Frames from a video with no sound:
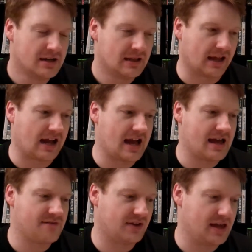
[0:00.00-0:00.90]
Like I
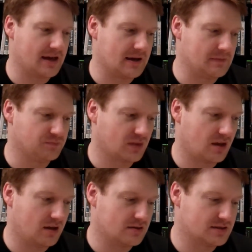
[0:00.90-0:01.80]
have a
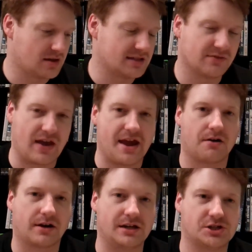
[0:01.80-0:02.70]
Sons of
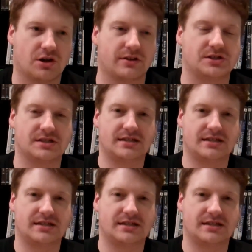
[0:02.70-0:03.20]
Anarchy shirt that just